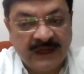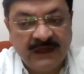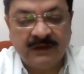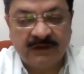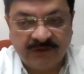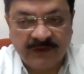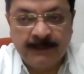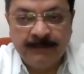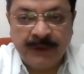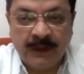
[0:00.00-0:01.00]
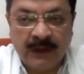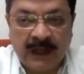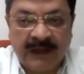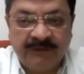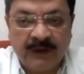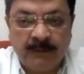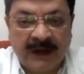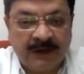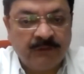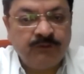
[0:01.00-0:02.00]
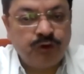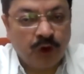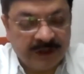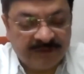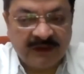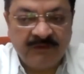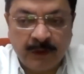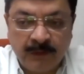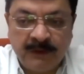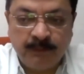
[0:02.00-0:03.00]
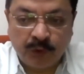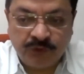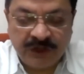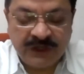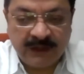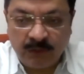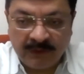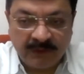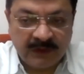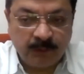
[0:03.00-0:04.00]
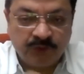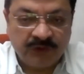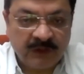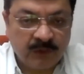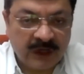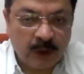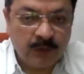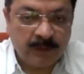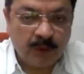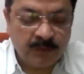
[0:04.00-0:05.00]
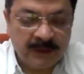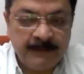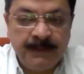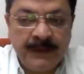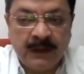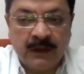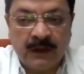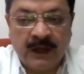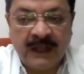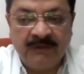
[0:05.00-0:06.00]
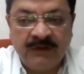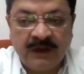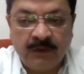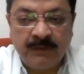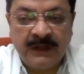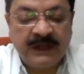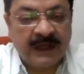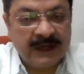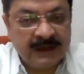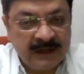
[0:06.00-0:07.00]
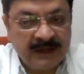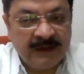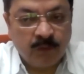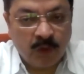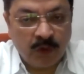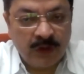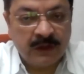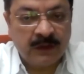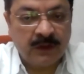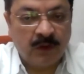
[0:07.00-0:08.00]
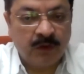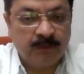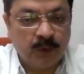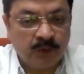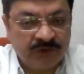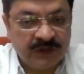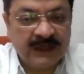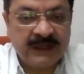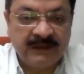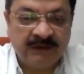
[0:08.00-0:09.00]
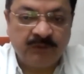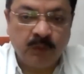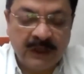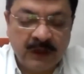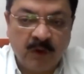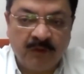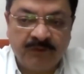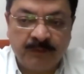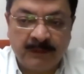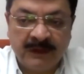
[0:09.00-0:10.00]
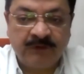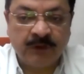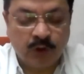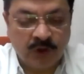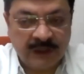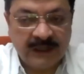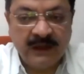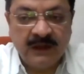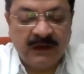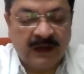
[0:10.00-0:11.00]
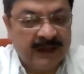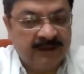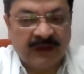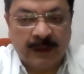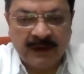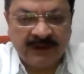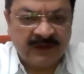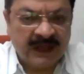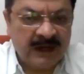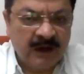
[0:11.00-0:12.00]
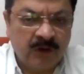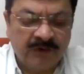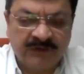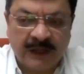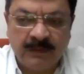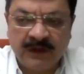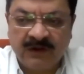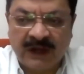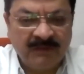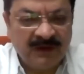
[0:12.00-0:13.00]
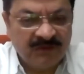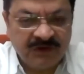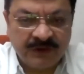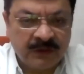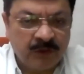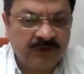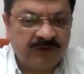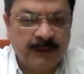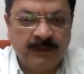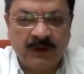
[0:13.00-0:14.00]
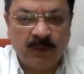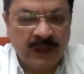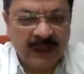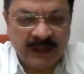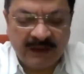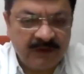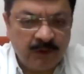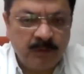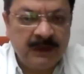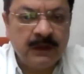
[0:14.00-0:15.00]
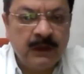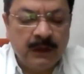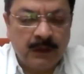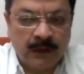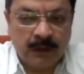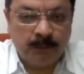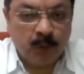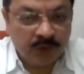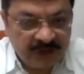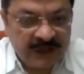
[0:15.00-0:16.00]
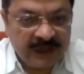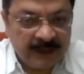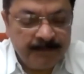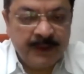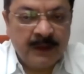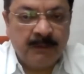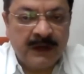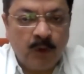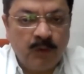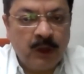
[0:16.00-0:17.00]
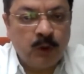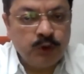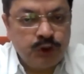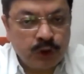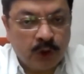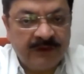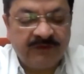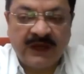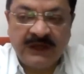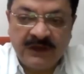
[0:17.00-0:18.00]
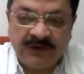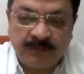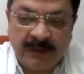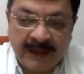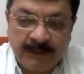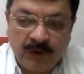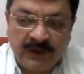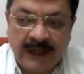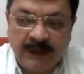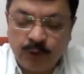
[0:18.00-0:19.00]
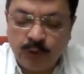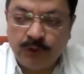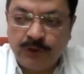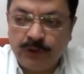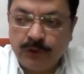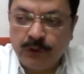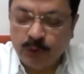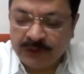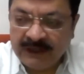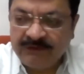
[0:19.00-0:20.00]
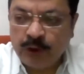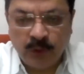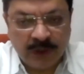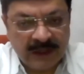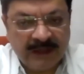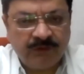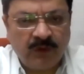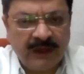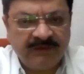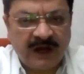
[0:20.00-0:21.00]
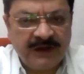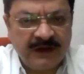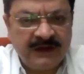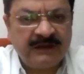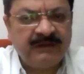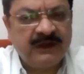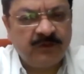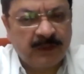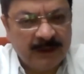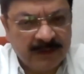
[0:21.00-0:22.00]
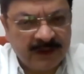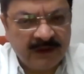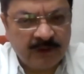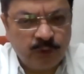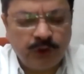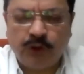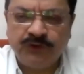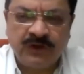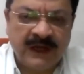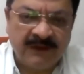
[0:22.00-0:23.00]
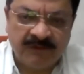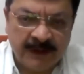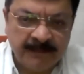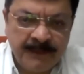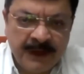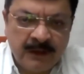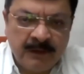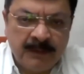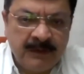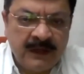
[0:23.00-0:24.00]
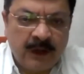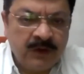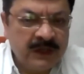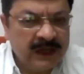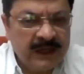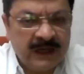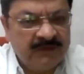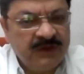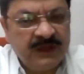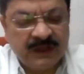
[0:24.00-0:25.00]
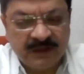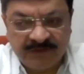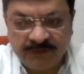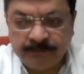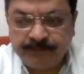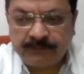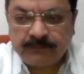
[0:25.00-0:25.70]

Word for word: 10 years uh, as a matter of choice. I've never been posted here, whatever the postings were read out about me. Uh, I have never been directly involved uh, or posted in this wing of public security, like cyber cell or cyber crime division or cyber wing. I've never been uh, posted here, but out of my own choice 10 years back, because I like to do new things in new areas. So I started it as an experiment in 2011, maybe now nearly 11 years.